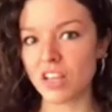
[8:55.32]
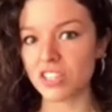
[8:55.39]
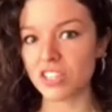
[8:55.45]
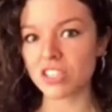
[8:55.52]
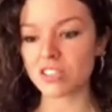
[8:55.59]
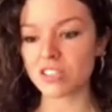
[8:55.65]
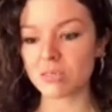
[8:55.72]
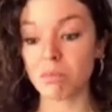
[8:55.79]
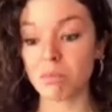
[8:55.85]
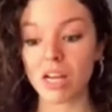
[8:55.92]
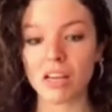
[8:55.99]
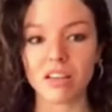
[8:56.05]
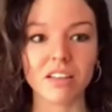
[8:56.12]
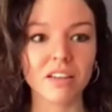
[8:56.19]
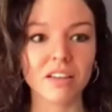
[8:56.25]
They just
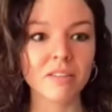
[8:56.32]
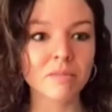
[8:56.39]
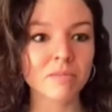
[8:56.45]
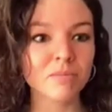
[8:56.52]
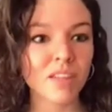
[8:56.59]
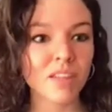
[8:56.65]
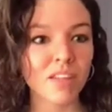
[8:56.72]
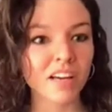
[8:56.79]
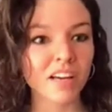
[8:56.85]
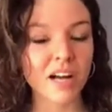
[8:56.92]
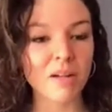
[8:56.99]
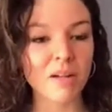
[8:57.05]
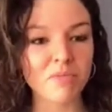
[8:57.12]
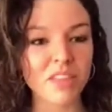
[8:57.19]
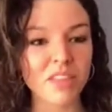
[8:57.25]
played.
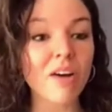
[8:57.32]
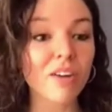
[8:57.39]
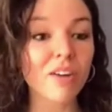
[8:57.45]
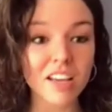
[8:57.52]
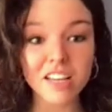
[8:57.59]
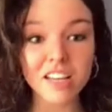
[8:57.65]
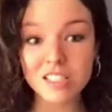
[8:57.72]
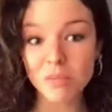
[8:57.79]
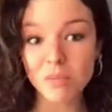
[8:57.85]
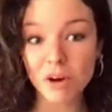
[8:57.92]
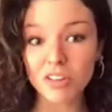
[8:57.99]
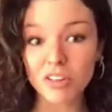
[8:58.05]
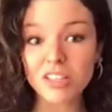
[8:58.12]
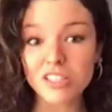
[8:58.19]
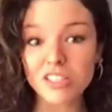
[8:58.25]
Our latest
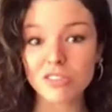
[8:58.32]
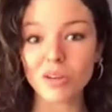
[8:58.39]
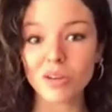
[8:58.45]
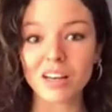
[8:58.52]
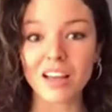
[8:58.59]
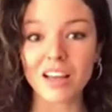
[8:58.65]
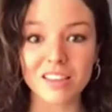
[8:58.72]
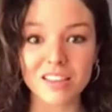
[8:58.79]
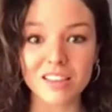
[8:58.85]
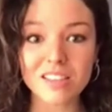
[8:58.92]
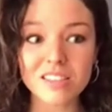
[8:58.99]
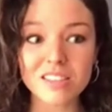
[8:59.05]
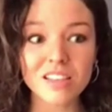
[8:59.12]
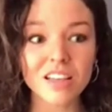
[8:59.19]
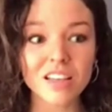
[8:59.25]
model is looking like
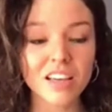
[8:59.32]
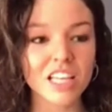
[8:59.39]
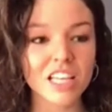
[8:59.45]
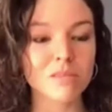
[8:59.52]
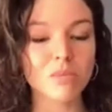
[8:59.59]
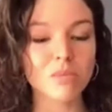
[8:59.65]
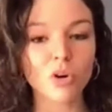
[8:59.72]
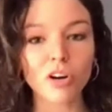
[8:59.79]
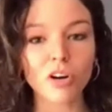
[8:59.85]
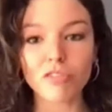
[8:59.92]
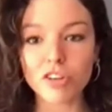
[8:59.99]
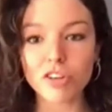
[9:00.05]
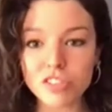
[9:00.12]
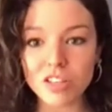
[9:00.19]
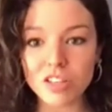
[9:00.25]
this. It's more
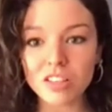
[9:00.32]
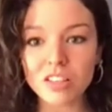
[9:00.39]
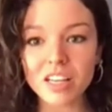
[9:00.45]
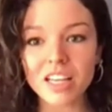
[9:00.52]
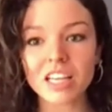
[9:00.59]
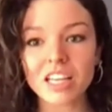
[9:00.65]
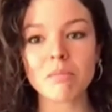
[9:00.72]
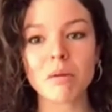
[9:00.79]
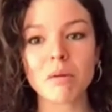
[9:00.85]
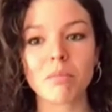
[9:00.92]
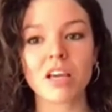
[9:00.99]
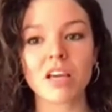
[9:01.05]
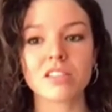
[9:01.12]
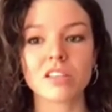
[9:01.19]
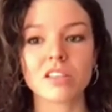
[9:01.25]
versatile. It can be
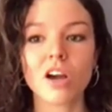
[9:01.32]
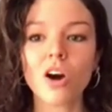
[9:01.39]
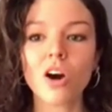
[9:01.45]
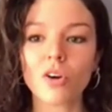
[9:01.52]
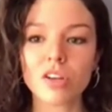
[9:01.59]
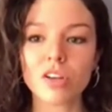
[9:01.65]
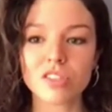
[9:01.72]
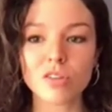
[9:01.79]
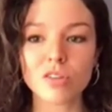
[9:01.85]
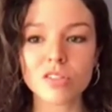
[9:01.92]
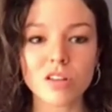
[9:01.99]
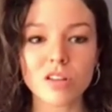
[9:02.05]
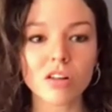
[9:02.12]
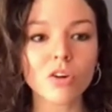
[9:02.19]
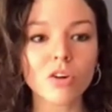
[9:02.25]
placed
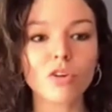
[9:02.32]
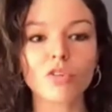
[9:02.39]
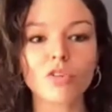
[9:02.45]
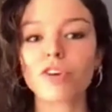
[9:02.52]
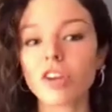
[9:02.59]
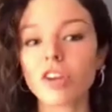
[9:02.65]
horizontal or